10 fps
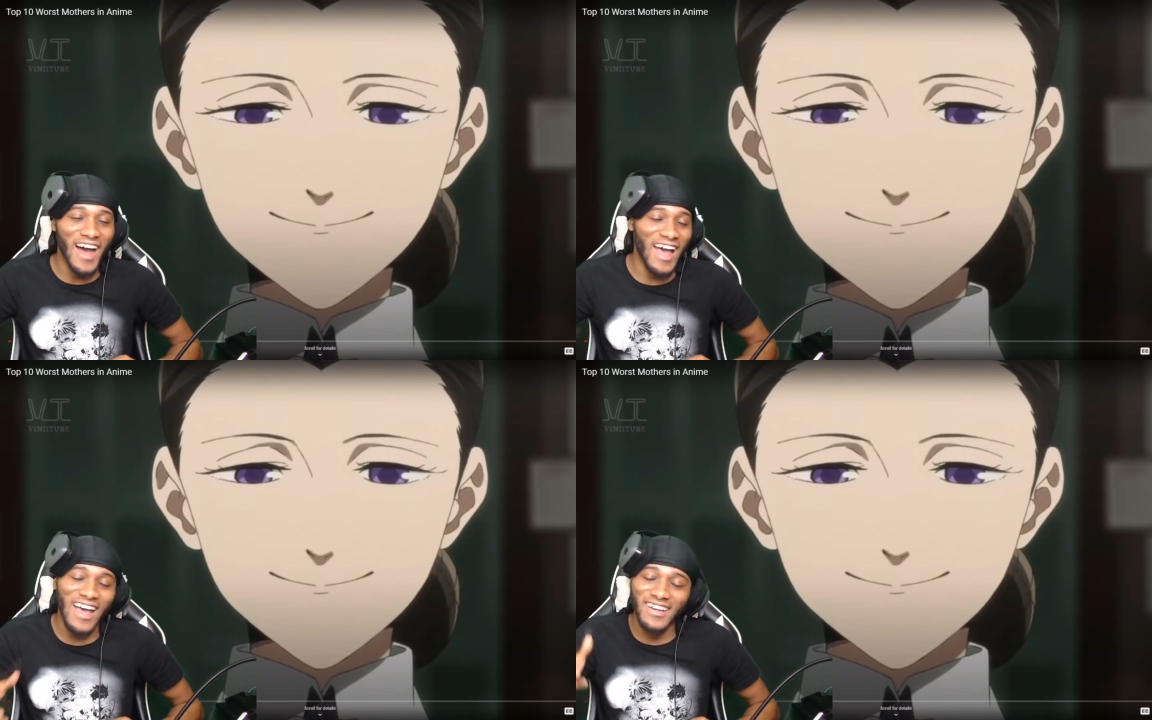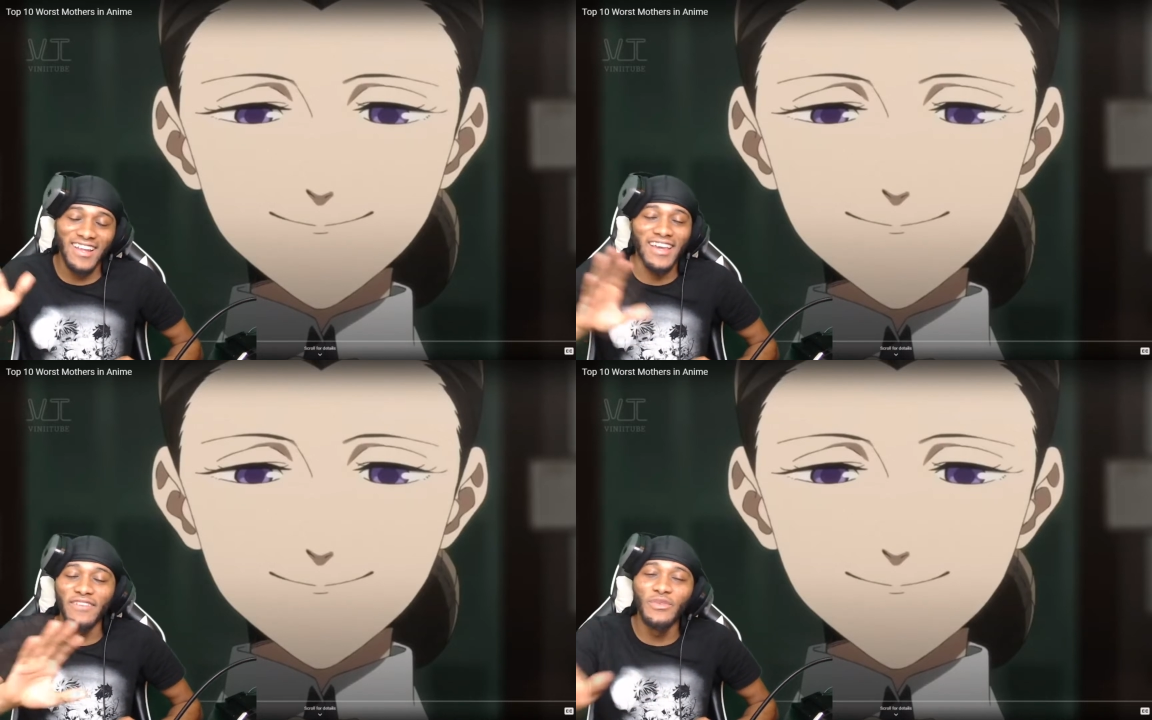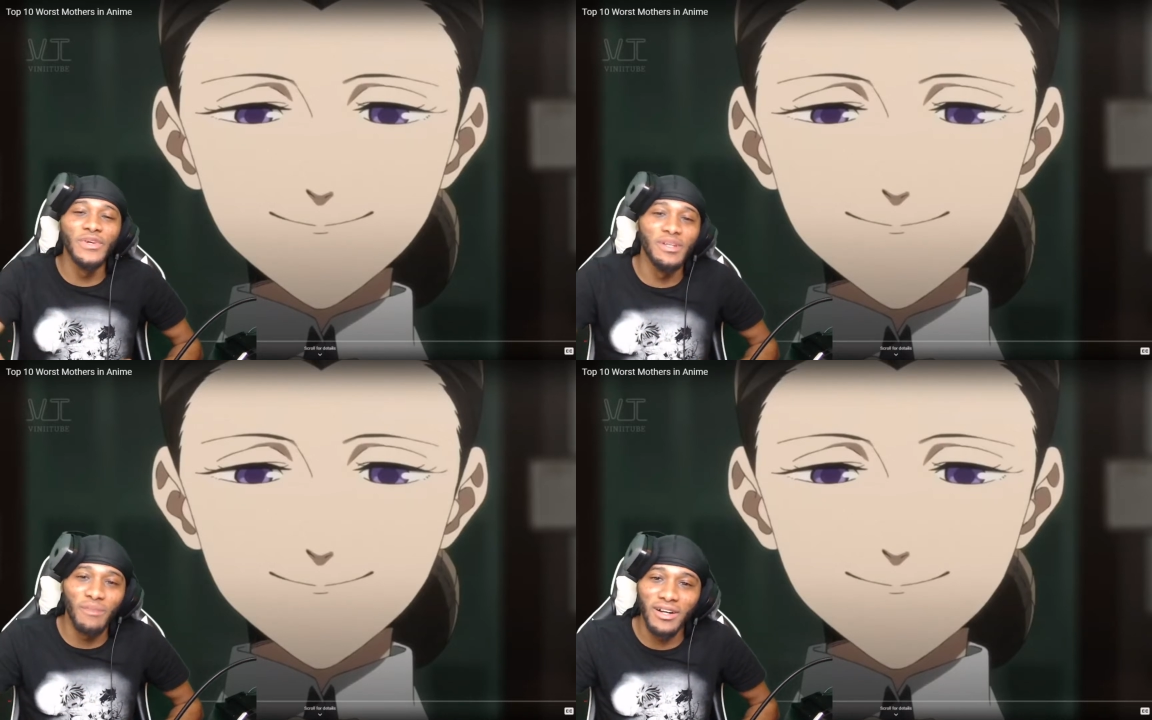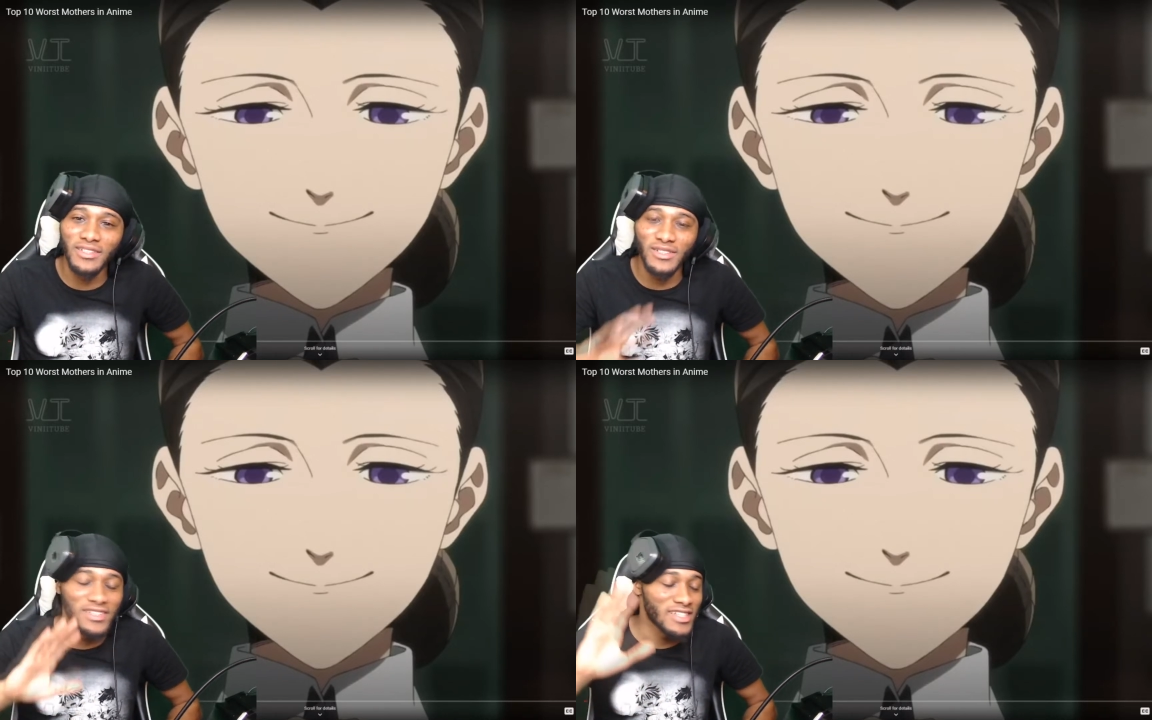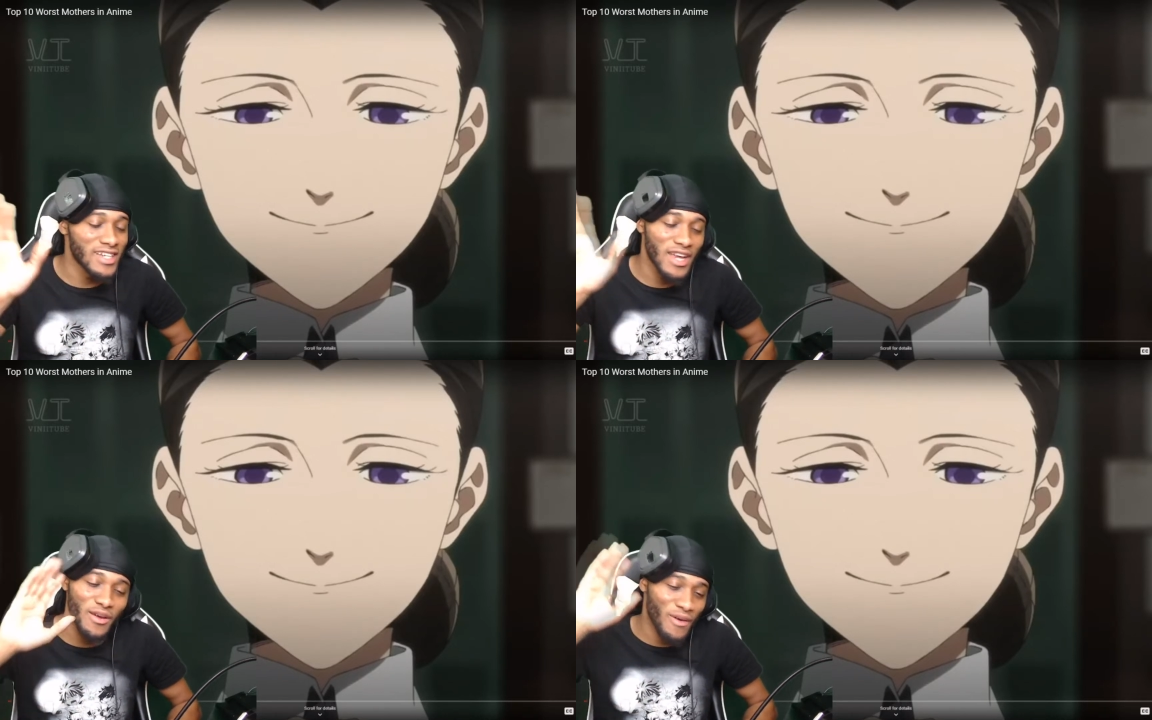Speaker 1: I like if you read the mug, you
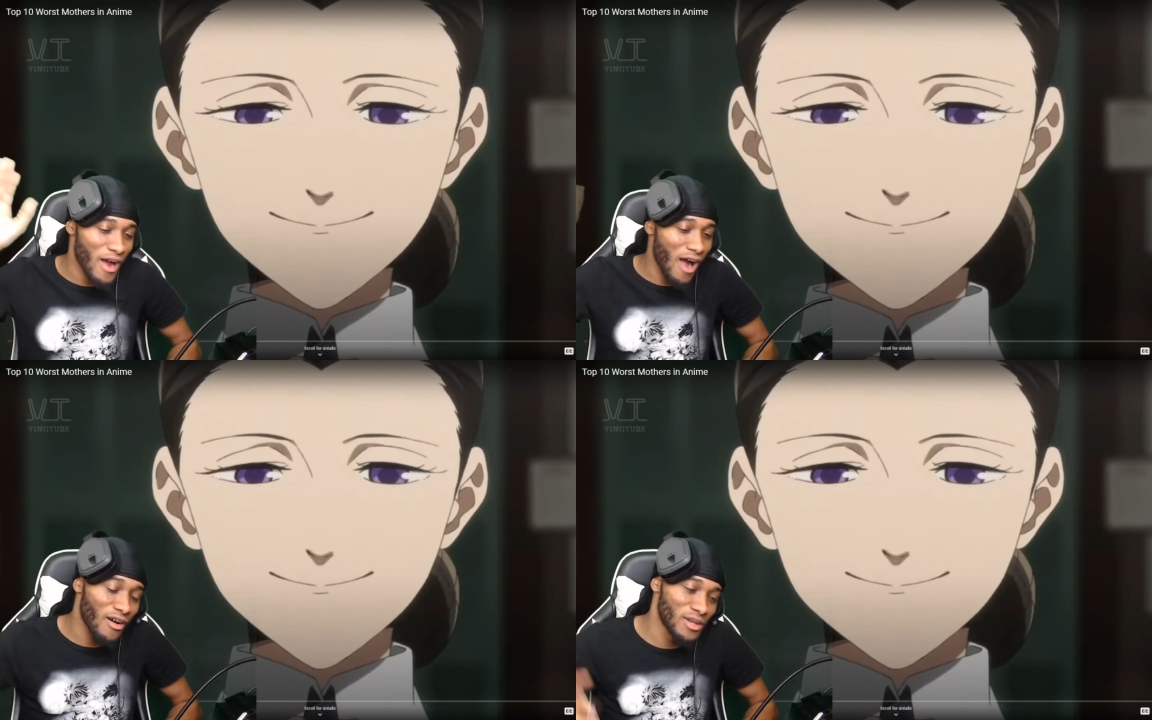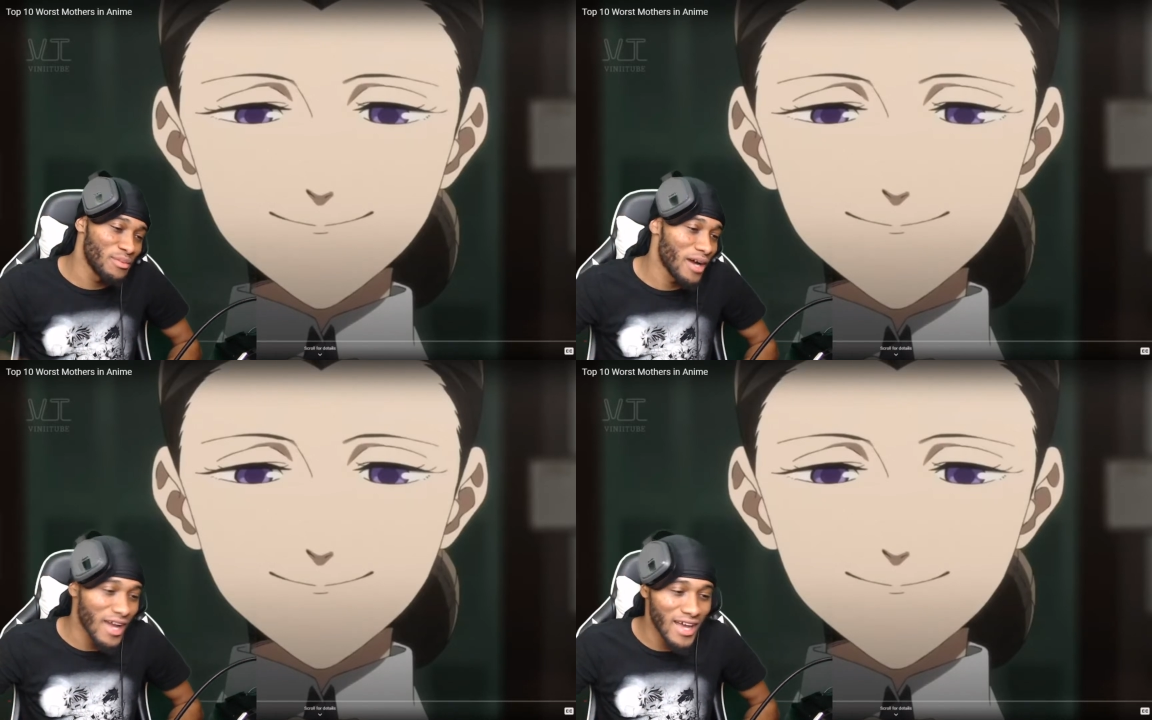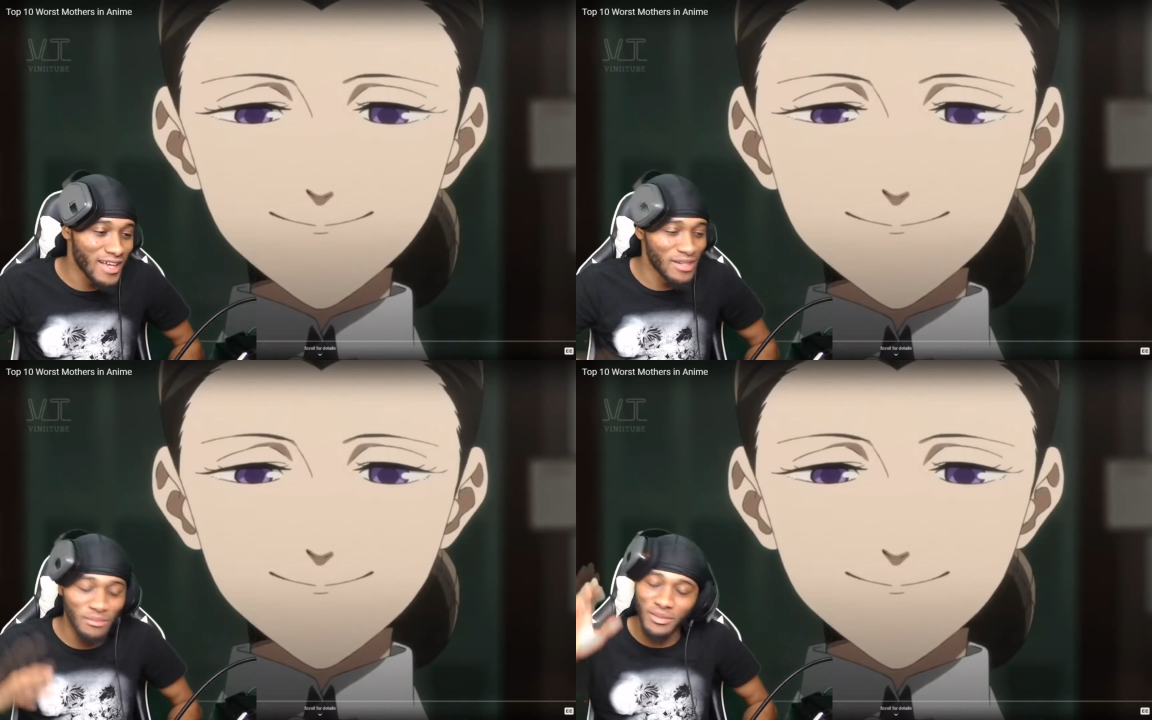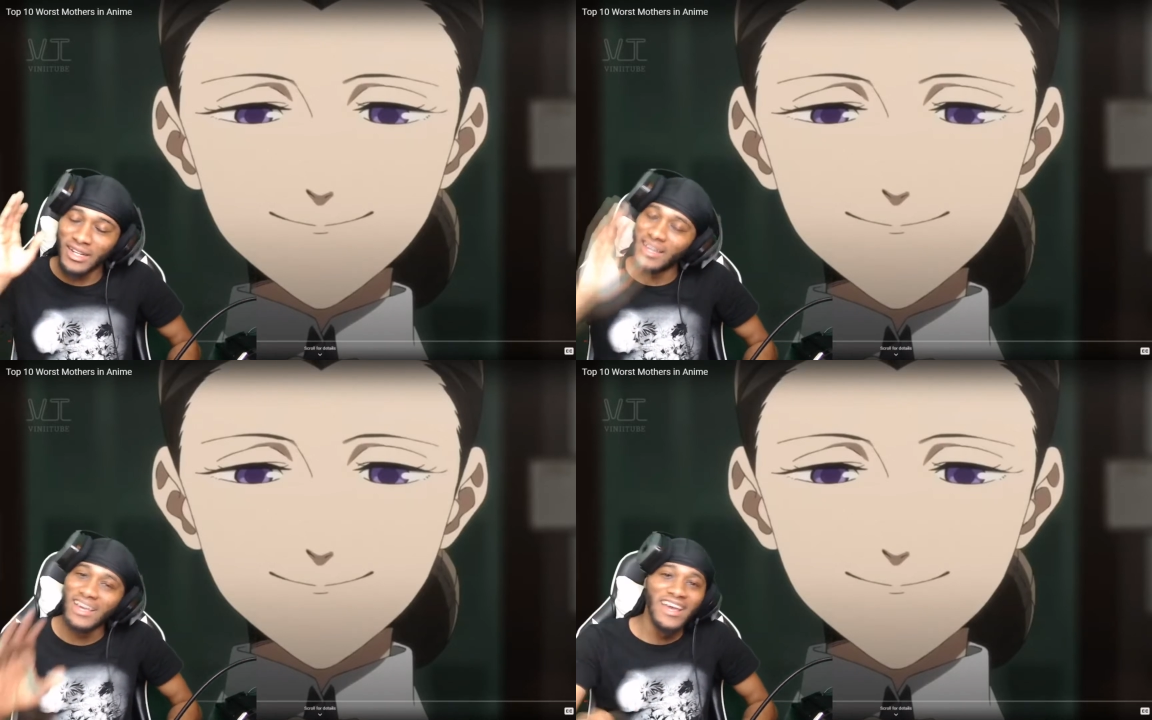understand all that behind it, but